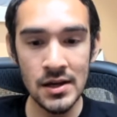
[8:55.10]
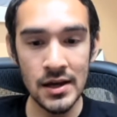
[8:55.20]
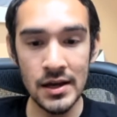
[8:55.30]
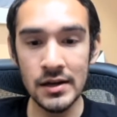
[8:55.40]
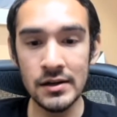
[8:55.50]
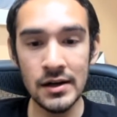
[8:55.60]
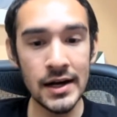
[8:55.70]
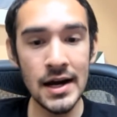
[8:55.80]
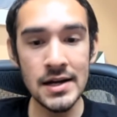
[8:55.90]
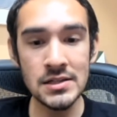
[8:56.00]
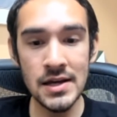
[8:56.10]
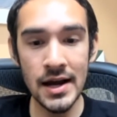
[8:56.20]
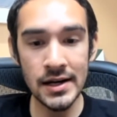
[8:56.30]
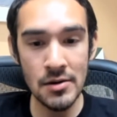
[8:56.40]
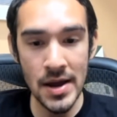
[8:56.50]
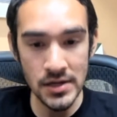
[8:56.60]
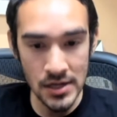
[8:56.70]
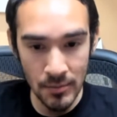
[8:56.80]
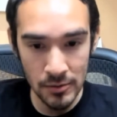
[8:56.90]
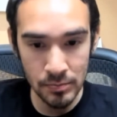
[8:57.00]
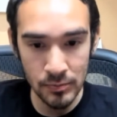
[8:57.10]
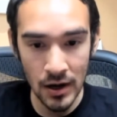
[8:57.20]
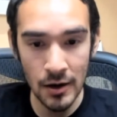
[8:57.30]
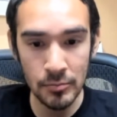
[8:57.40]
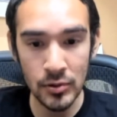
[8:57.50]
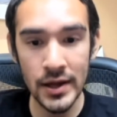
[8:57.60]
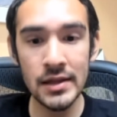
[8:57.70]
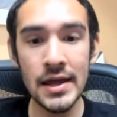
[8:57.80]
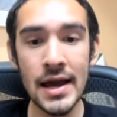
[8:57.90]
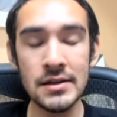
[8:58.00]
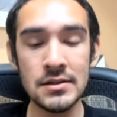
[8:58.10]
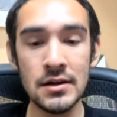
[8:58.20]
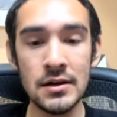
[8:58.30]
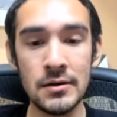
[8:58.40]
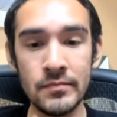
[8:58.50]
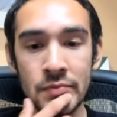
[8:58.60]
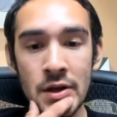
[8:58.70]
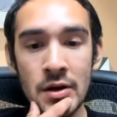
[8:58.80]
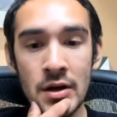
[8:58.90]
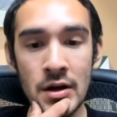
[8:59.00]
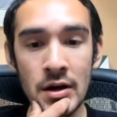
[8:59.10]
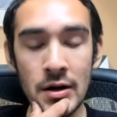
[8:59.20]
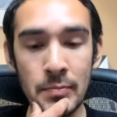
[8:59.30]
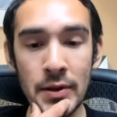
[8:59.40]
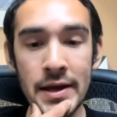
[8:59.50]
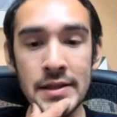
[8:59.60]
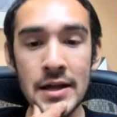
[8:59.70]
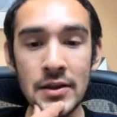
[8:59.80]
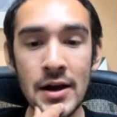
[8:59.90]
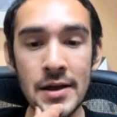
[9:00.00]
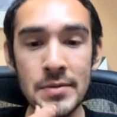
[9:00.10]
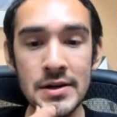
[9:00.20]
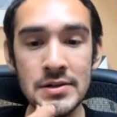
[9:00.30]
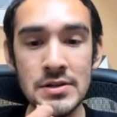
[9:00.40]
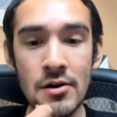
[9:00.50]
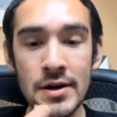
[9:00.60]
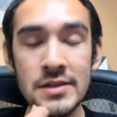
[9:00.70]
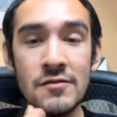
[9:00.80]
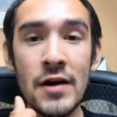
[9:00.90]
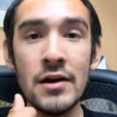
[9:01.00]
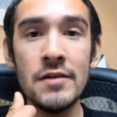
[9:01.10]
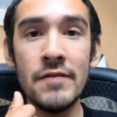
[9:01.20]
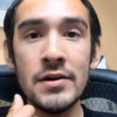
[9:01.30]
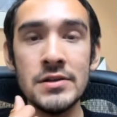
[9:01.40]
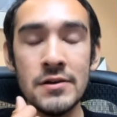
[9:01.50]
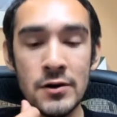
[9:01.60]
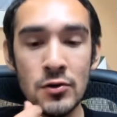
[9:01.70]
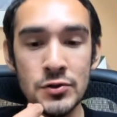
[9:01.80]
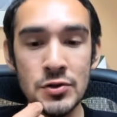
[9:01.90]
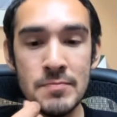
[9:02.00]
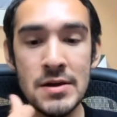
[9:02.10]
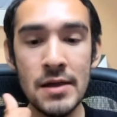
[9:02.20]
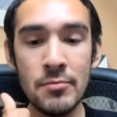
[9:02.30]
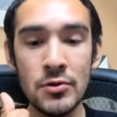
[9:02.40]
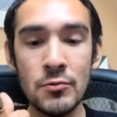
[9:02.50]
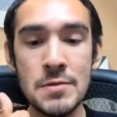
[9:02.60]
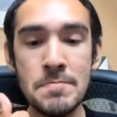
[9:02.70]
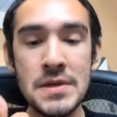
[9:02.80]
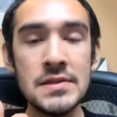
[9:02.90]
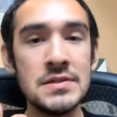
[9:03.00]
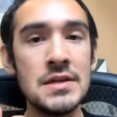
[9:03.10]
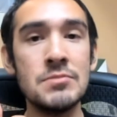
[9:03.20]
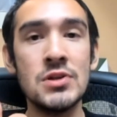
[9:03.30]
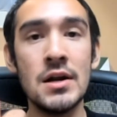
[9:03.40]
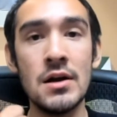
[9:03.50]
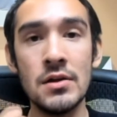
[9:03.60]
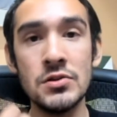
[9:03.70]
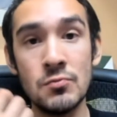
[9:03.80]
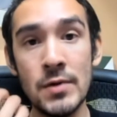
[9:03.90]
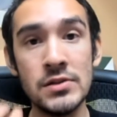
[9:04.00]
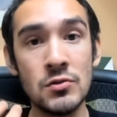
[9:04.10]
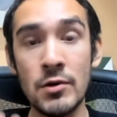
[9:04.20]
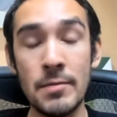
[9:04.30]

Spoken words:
And I got to say, I commend him on playing that line, because, it's very, very difficult to be able to repeat the same shot on this red square